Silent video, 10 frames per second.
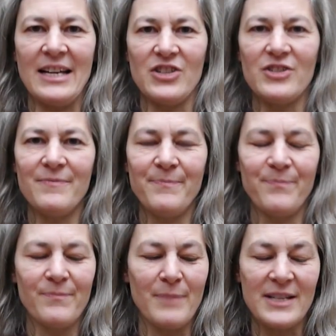Action
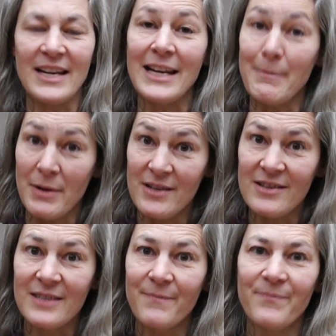by taking part.